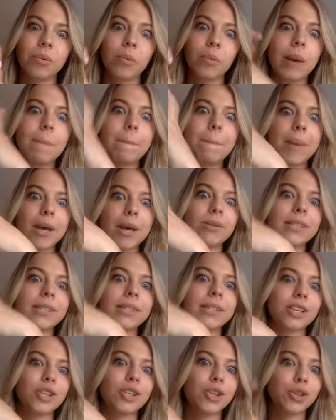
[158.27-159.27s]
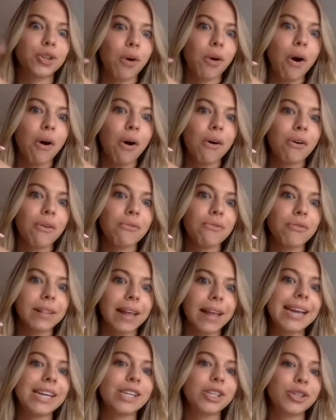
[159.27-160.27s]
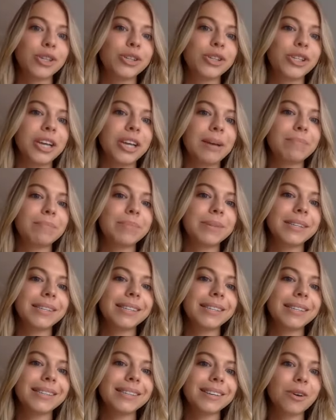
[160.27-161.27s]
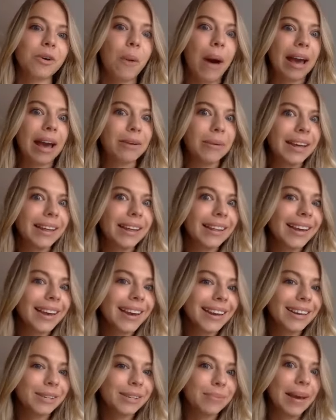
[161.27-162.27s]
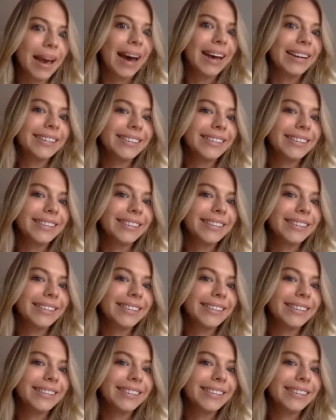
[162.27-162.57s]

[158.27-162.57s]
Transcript: we built such strong relationships quite quickly because we had